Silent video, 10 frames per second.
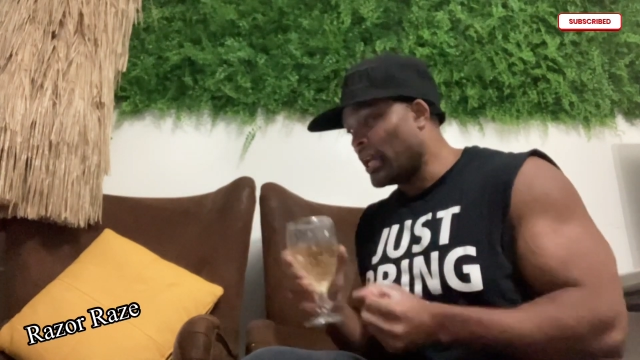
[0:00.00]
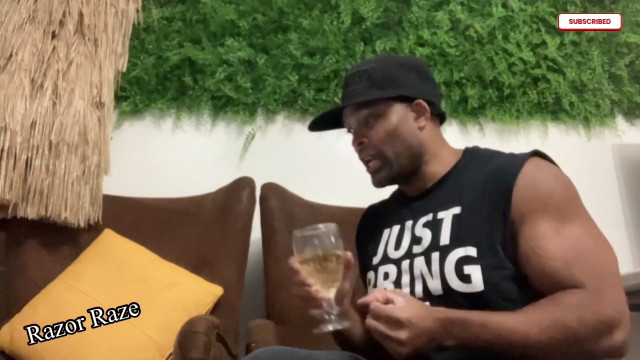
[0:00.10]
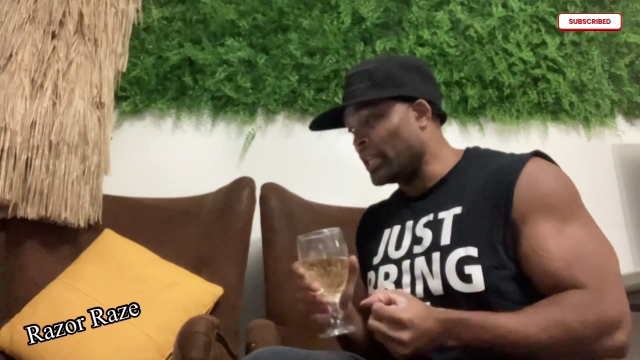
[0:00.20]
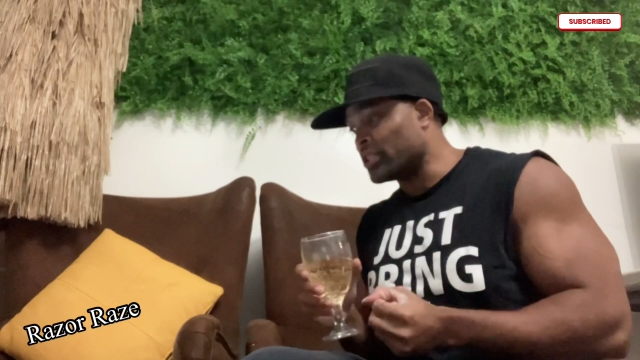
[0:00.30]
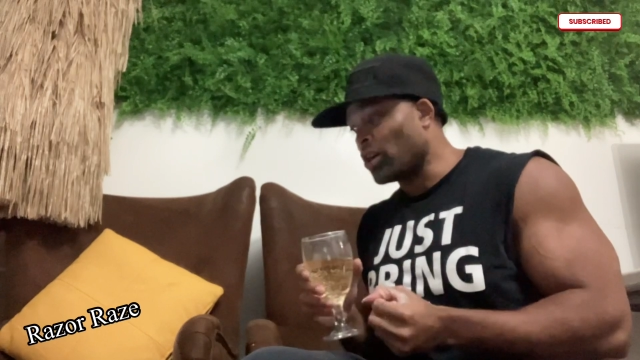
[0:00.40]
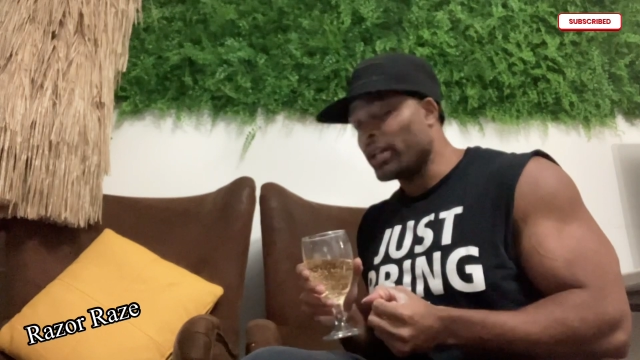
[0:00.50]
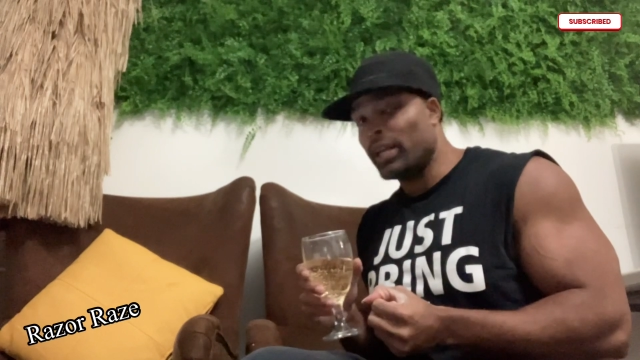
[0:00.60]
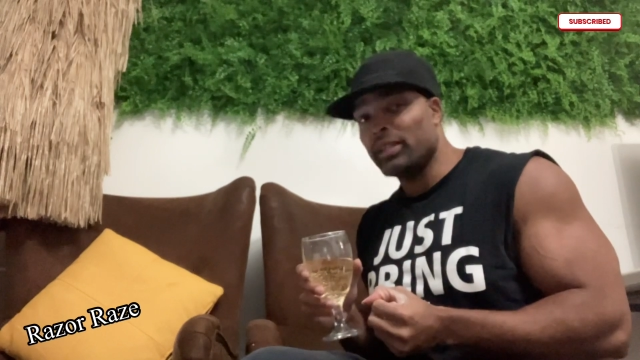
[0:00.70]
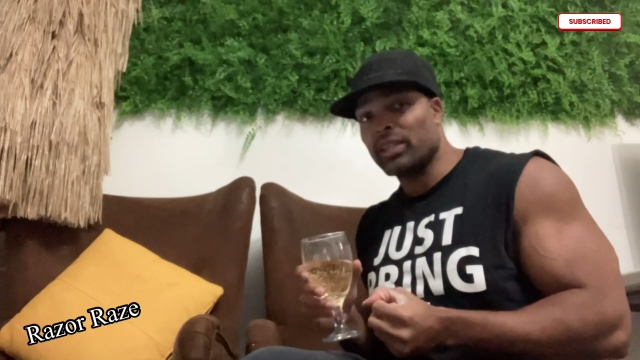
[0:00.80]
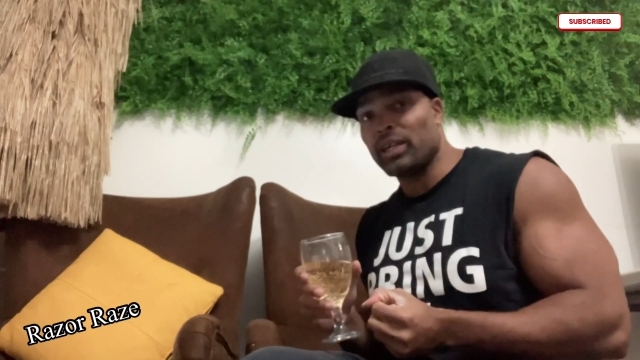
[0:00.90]
and
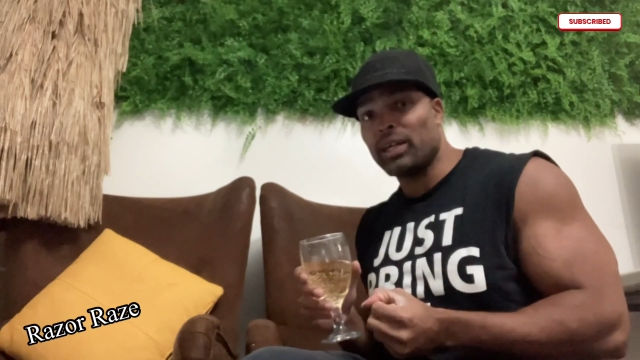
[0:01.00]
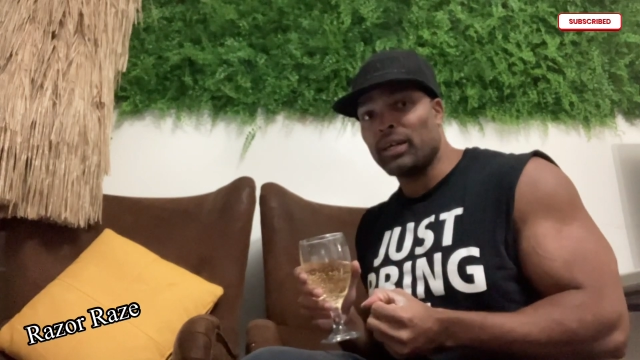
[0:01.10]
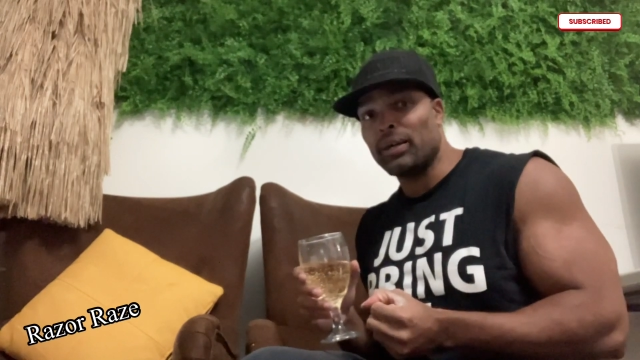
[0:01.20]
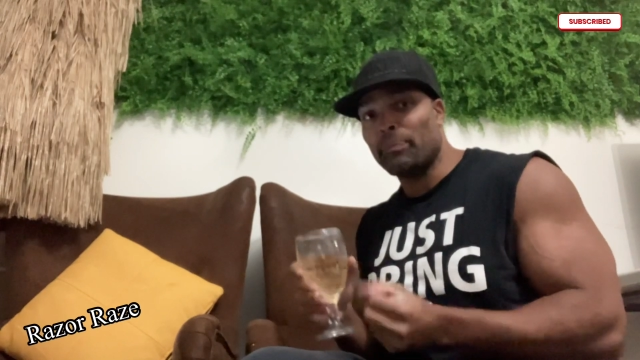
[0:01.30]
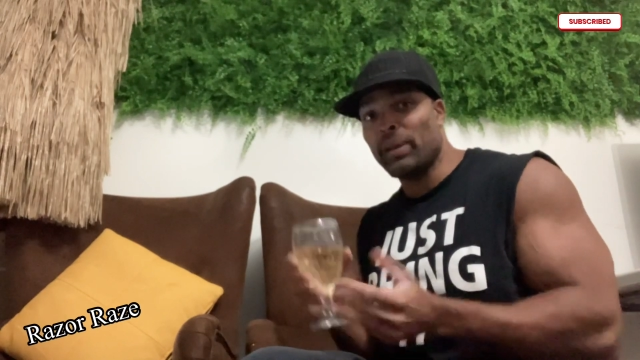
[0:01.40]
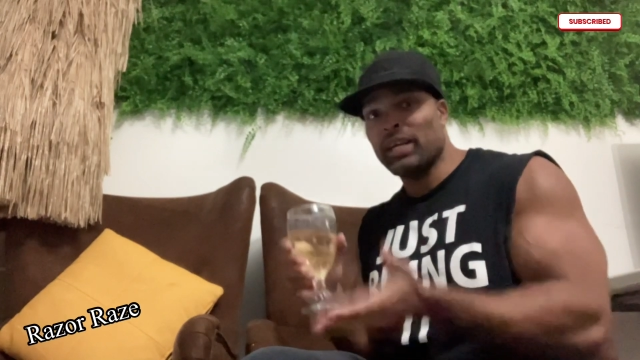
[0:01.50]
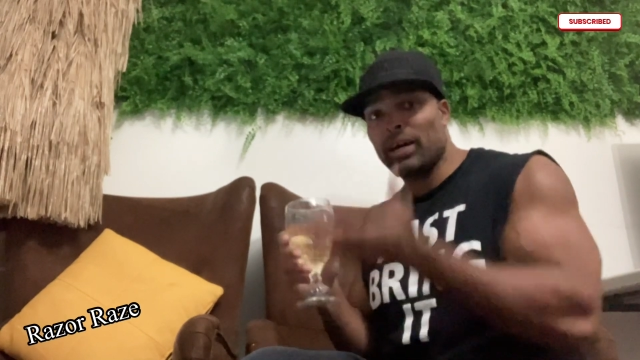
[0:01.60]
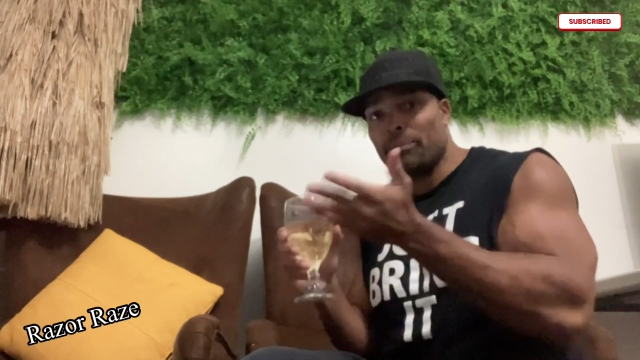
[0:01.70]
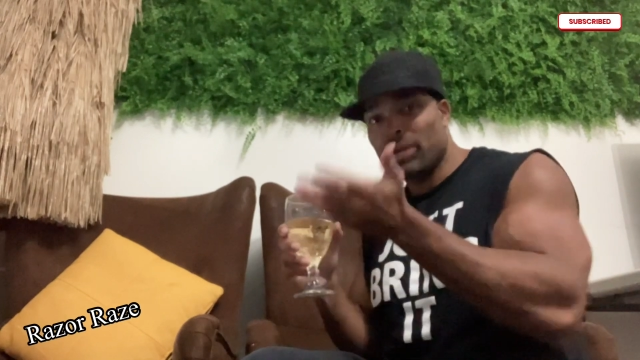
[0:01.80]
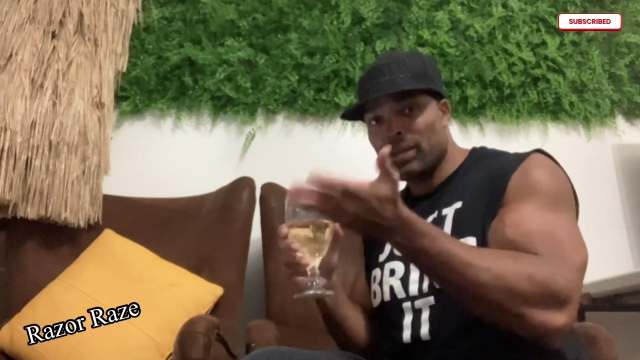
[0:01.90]
starting to pick
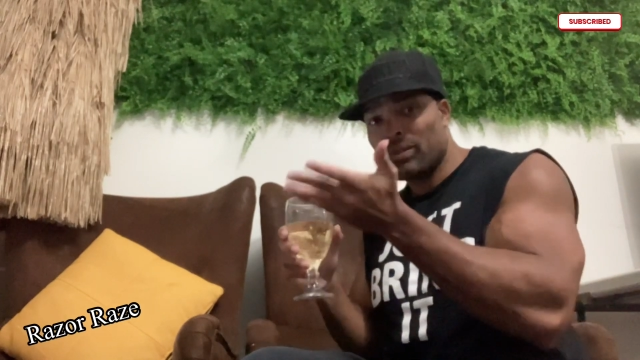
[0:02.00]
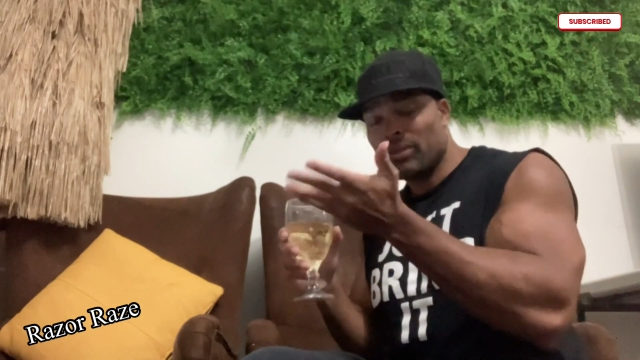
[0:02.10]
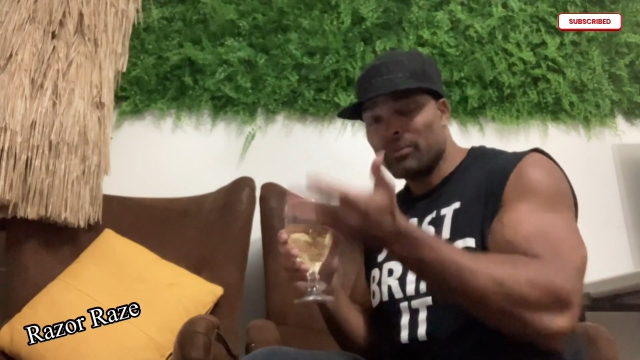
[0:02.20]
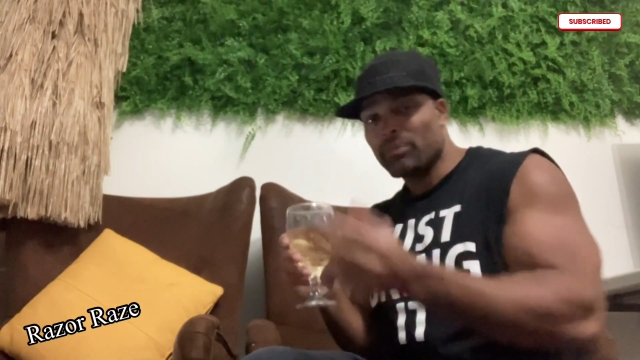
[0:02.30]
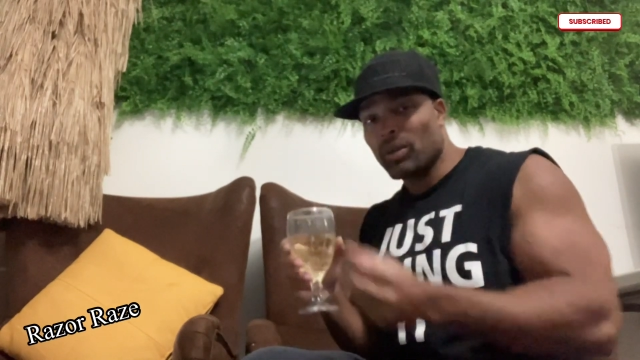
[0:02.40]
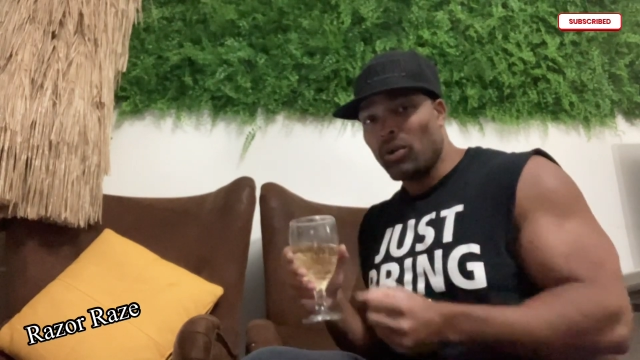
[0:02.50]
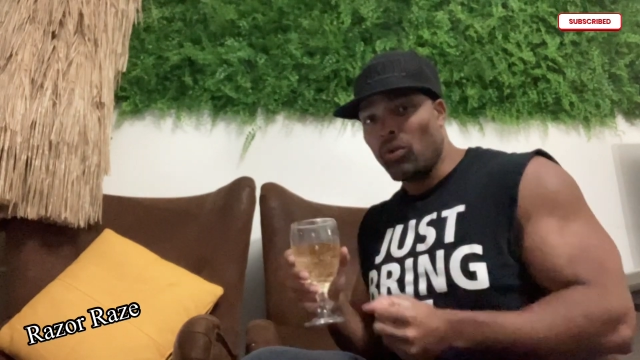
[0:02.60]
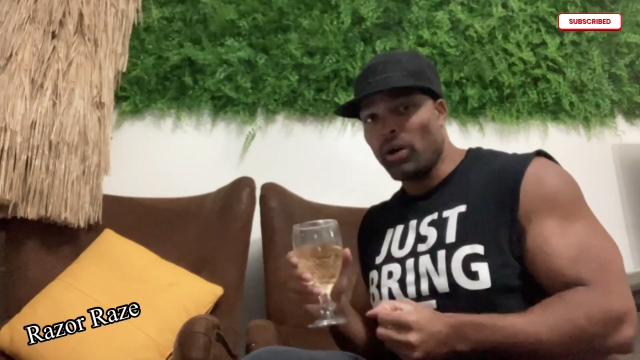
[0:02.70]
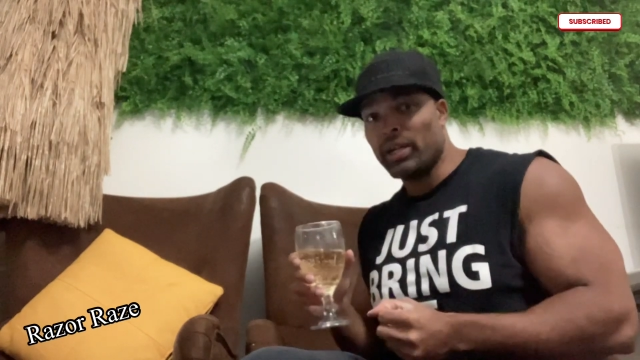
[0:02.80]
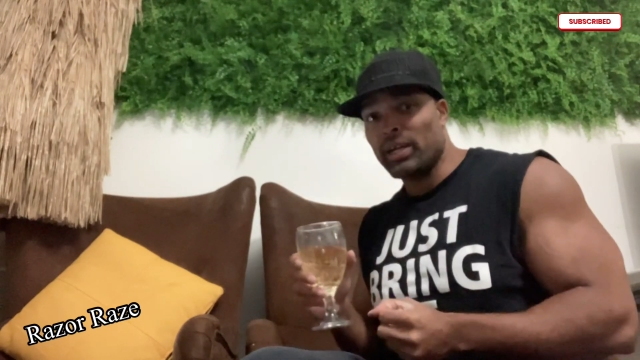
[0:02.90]
up
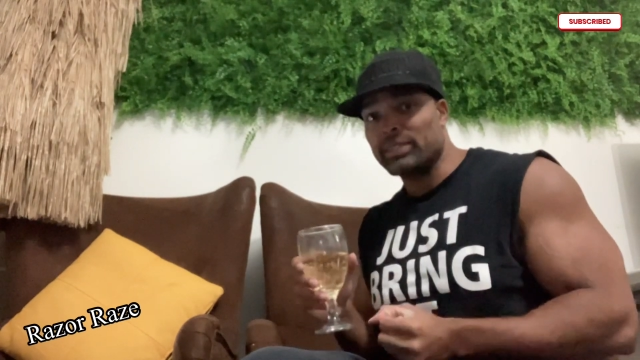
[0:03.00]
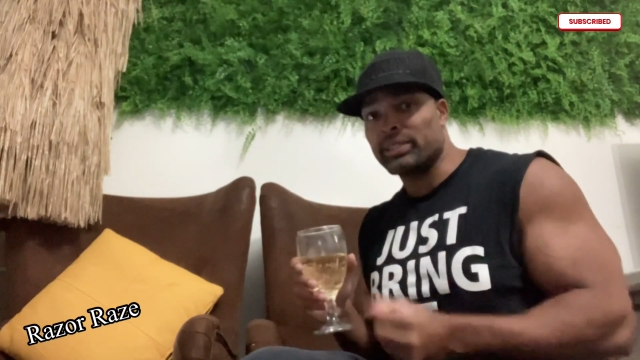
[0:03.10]
on